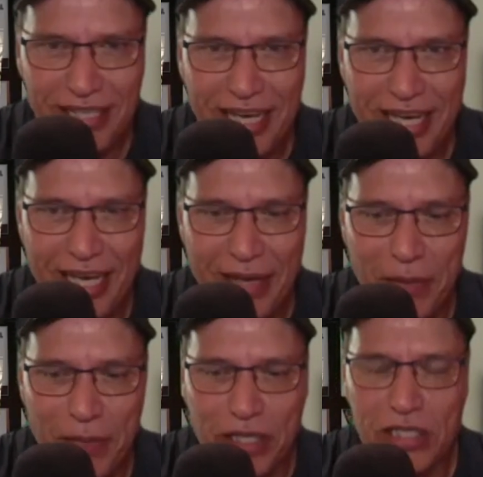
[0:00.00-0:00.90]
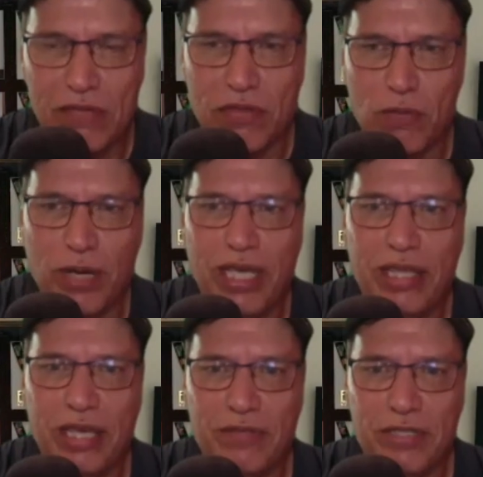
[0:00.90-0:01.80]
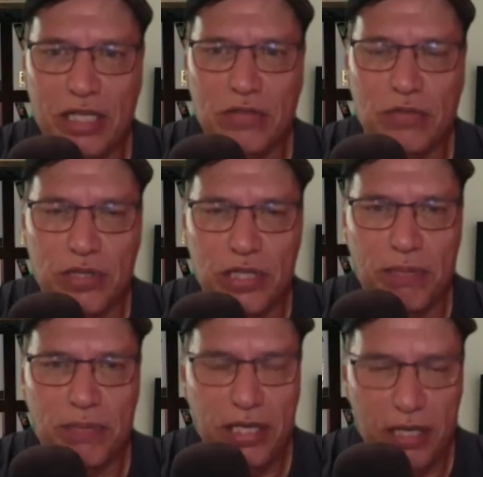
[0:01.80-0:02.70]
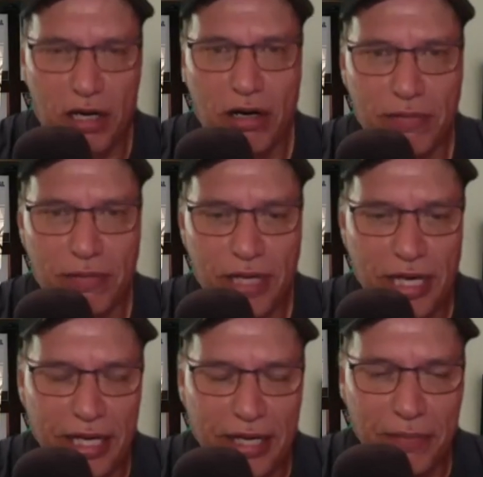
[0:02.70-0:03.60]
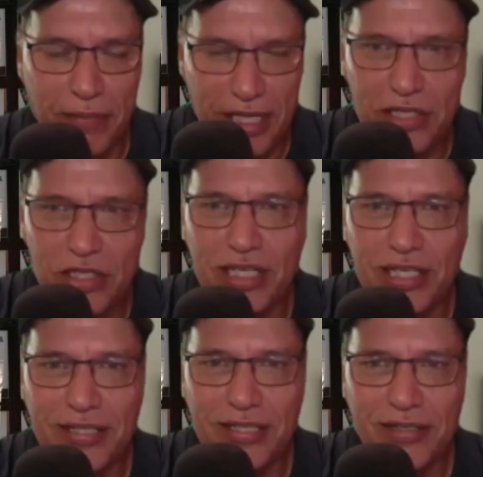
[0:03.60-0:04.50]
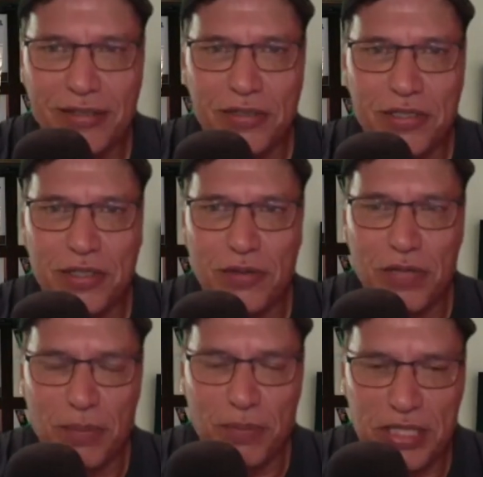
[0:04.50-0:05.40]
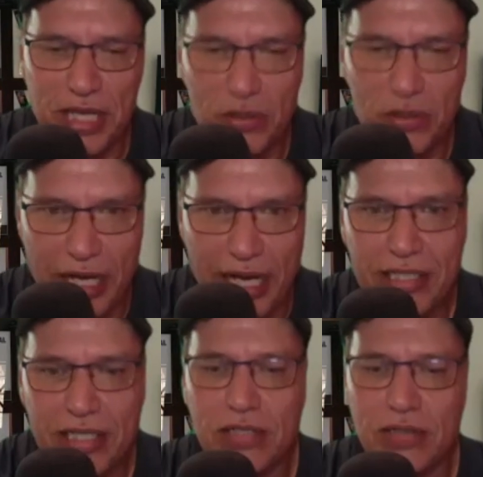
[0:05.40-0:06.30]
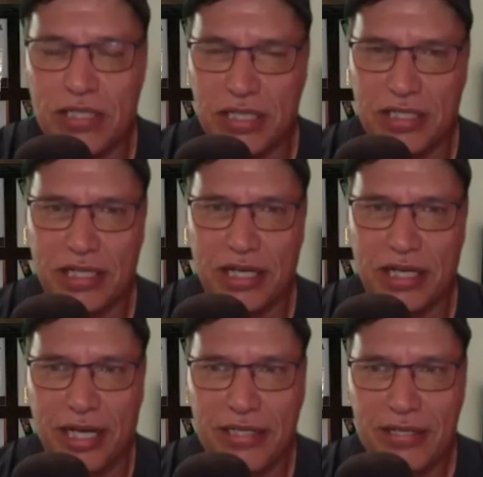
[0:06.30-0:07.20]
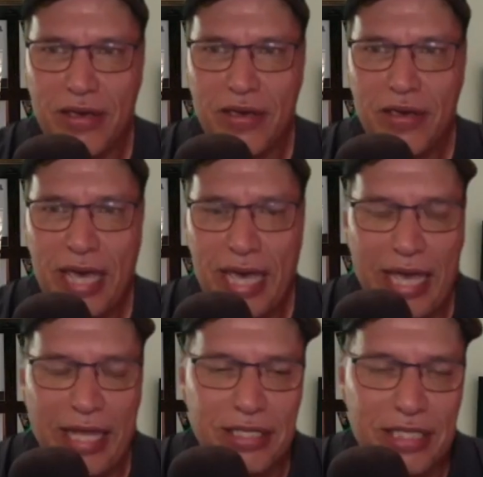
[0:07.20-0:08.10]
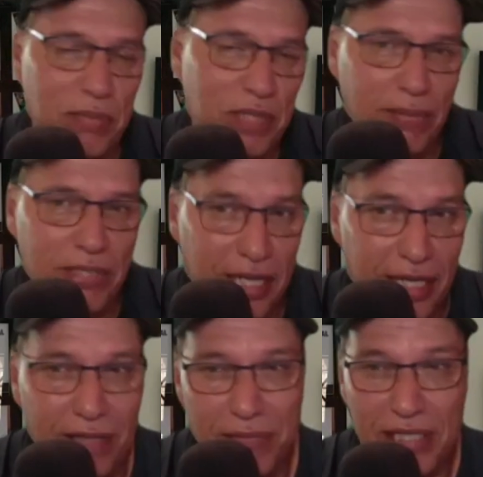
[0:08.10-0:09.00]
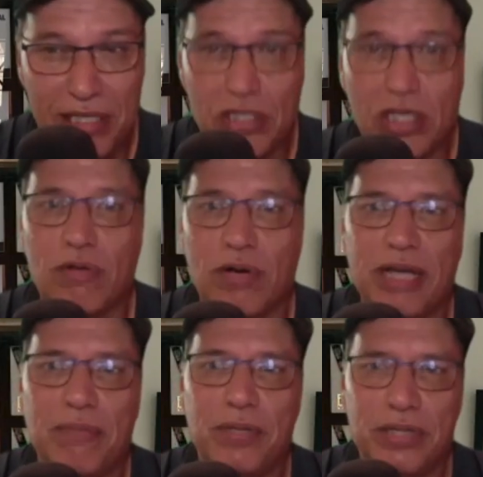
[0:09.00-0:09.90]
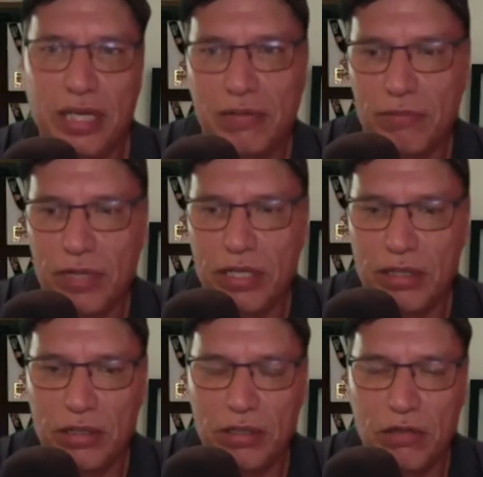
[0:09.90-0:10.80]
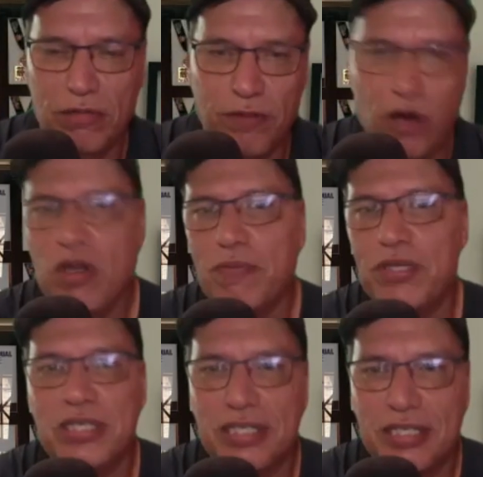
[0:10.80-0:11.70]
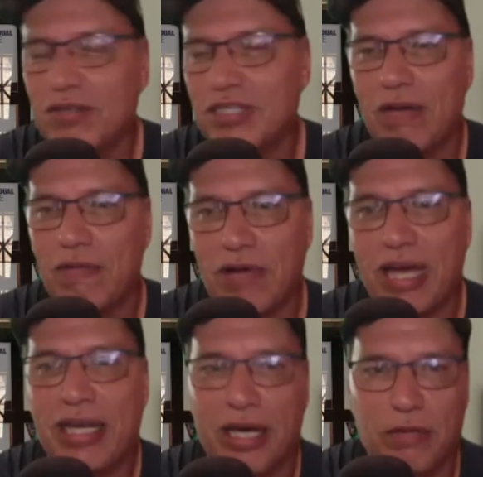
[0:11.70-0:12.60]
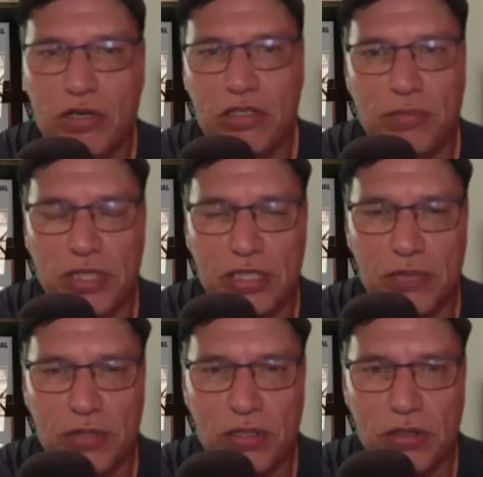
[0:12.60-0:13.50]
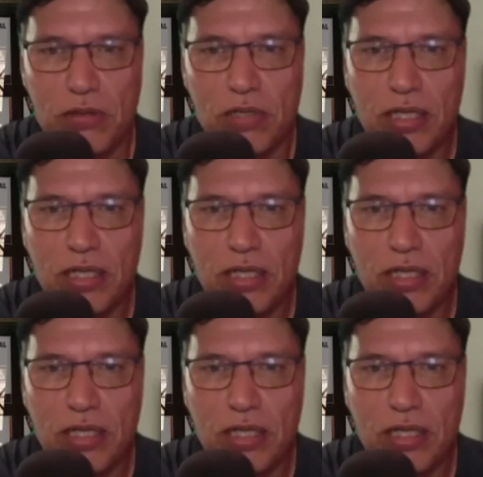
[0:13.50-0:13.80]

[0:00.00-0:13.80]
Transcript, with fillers: um, because of the way they've dealt with their PR uh, messaging to, to their potential clients and to existing clients. And sometimes they get the messaging right, but then when you phone a business and you say, Right, I want to do business with you,